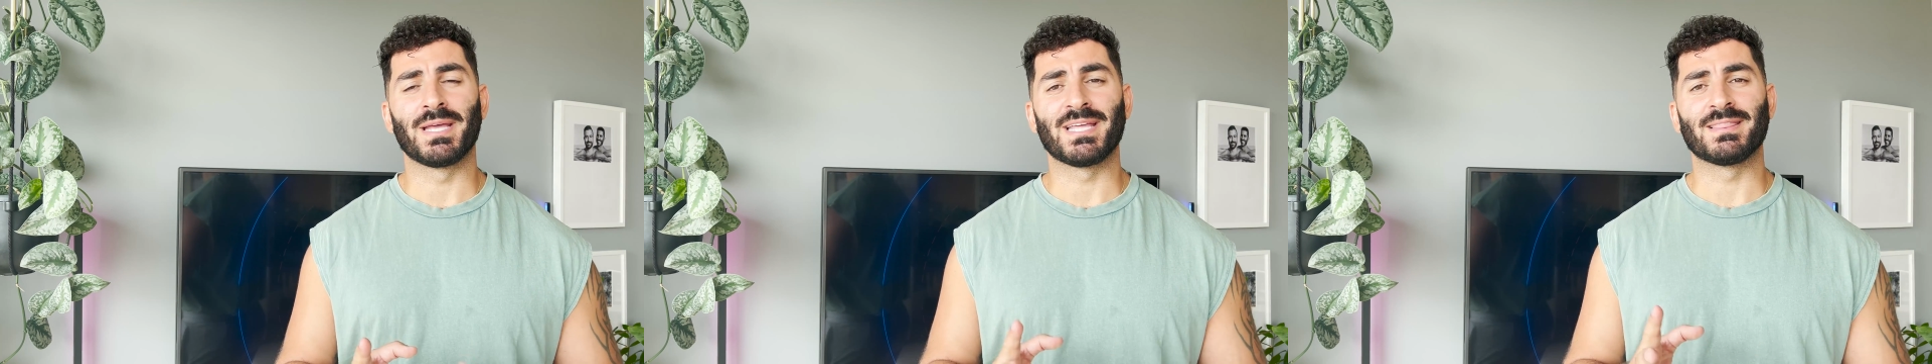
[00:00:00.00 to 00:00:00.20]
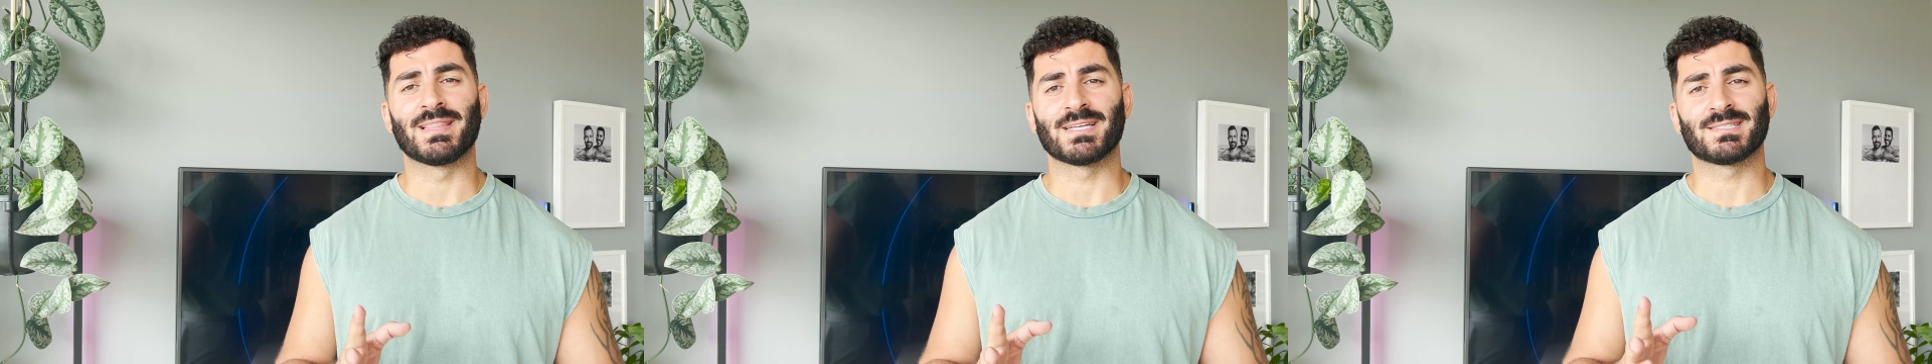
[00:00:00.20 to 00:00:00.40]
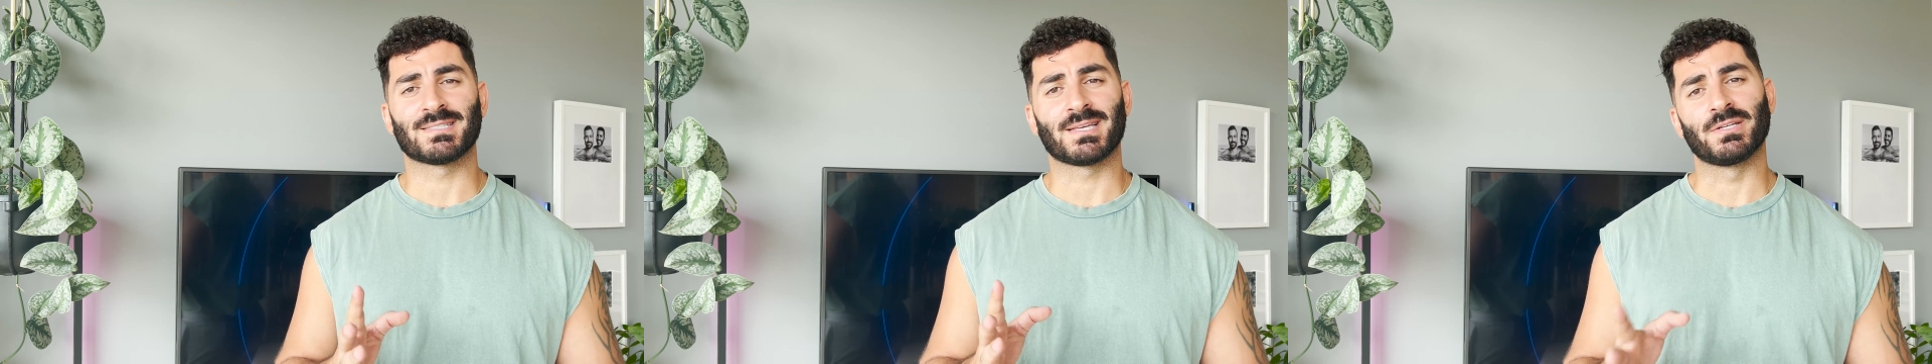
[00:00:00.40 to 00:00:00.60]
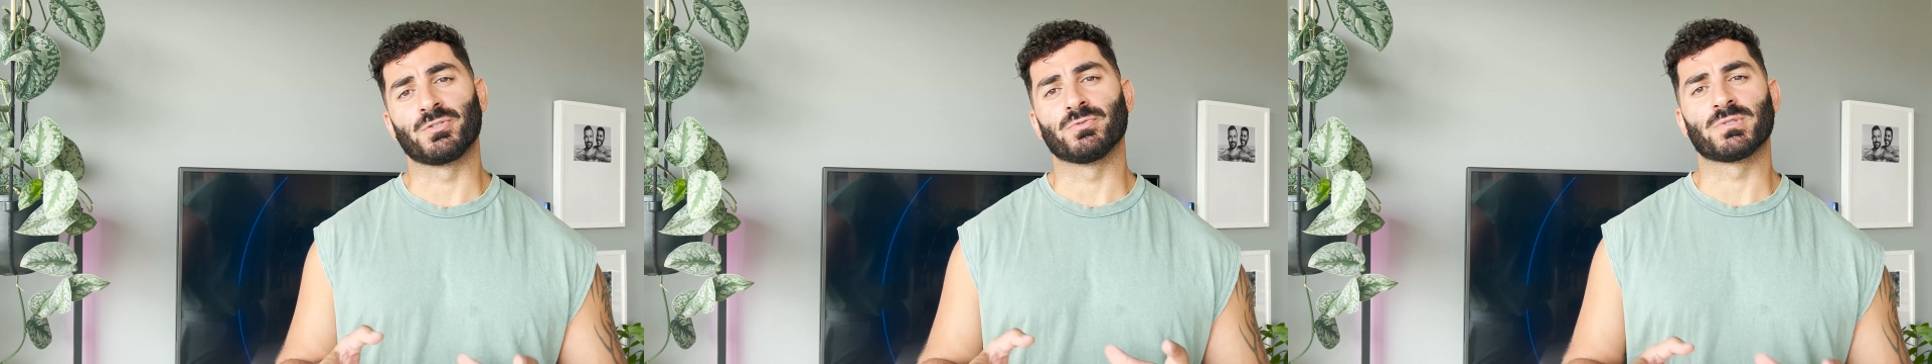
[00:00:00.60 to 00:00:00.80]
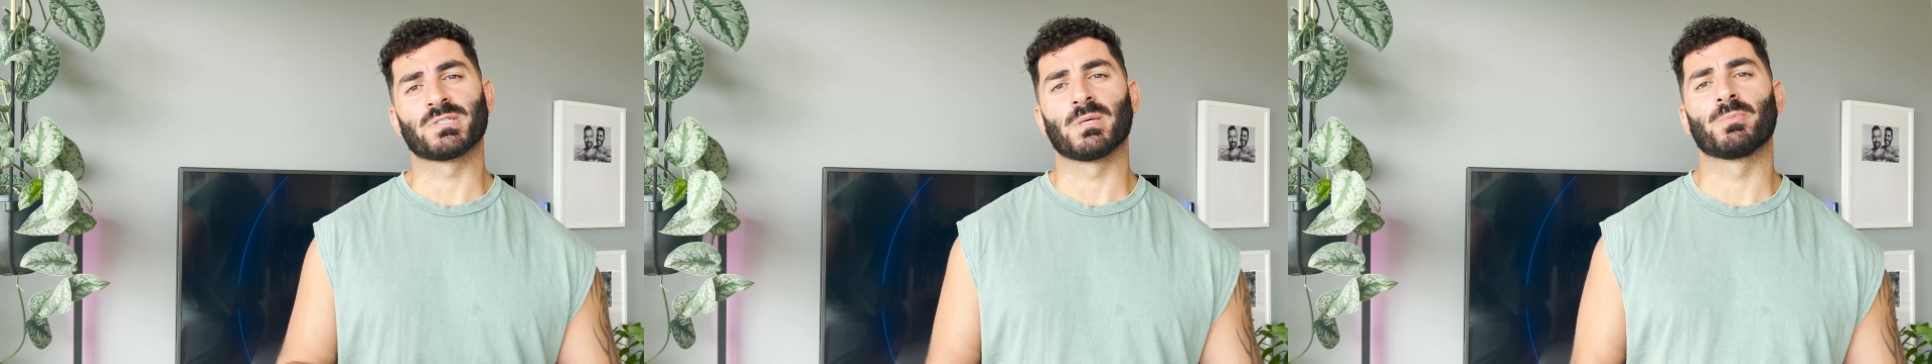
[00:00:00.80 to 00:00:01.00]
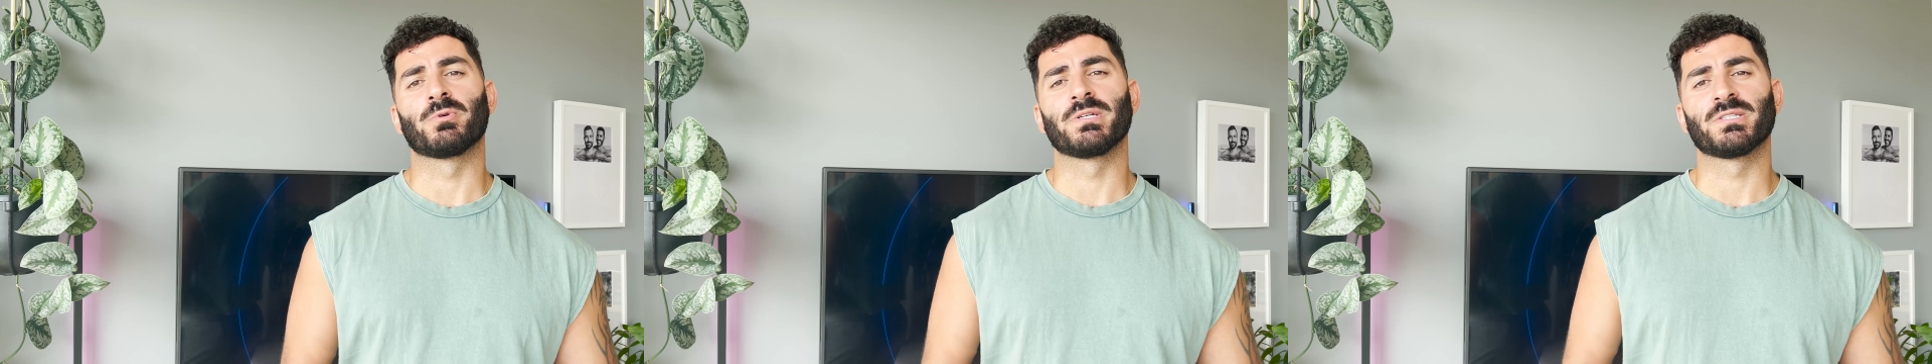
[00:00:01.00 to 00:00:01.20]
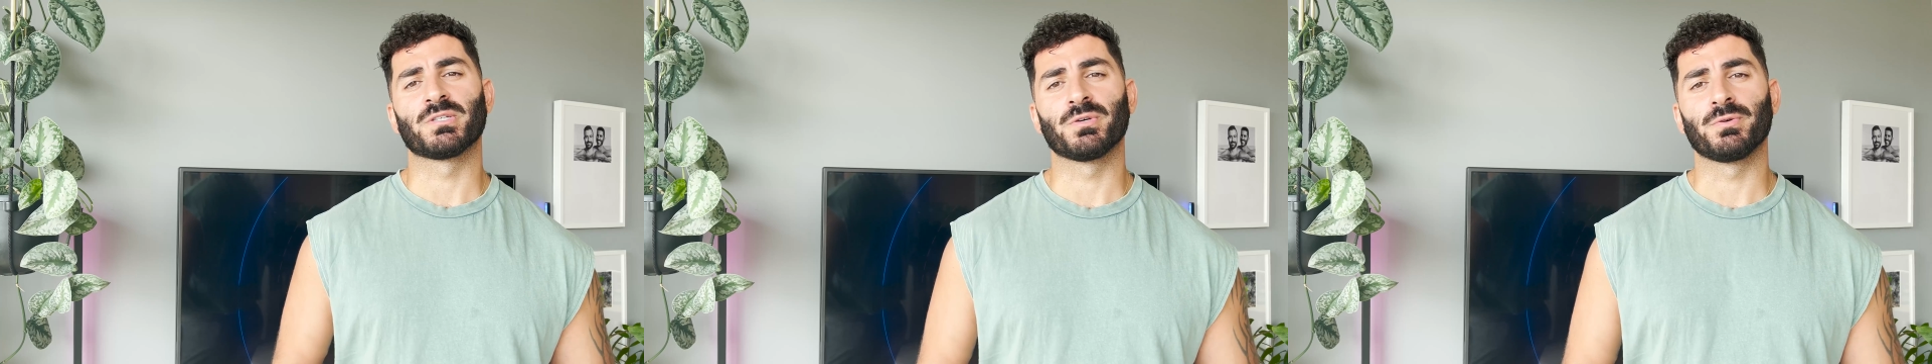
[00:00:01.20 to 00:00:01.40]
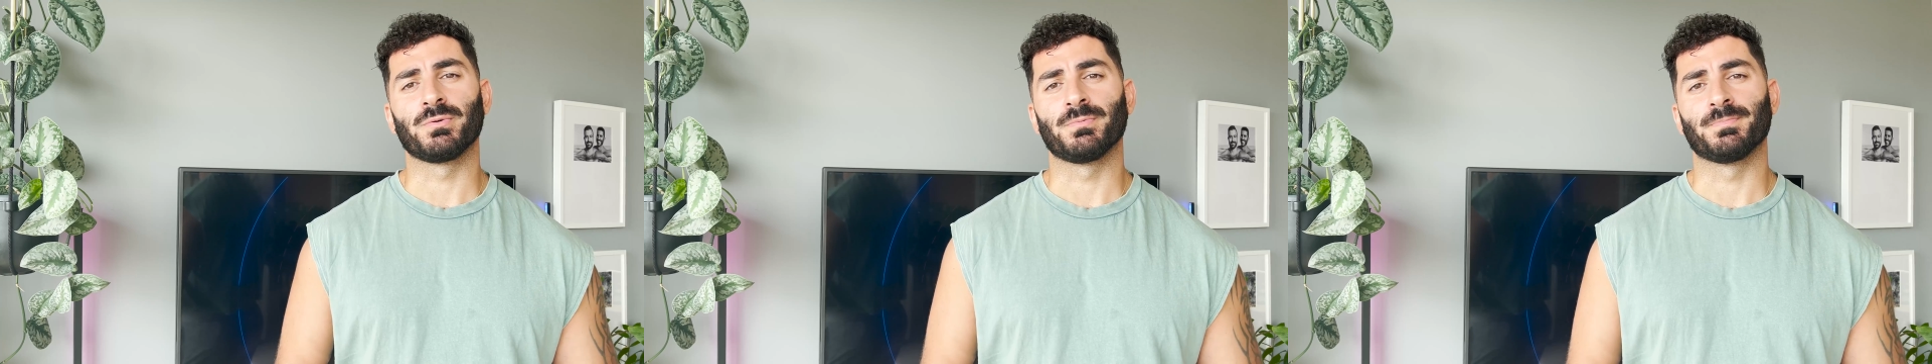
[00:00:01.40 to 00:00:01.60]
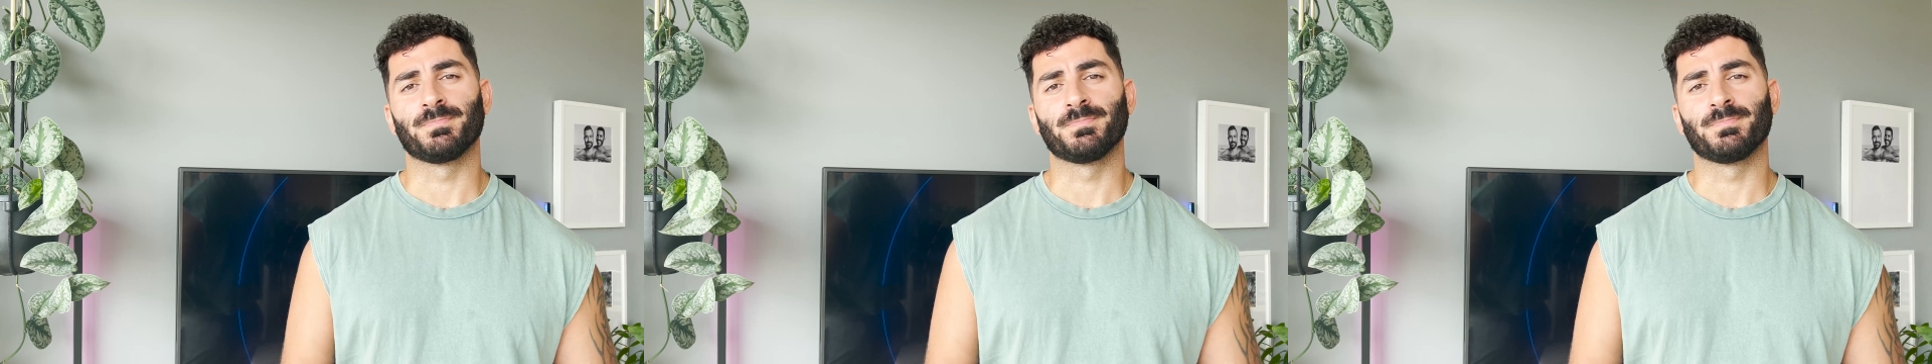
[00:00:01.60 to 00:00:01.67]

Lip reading: in that scheduled summary too.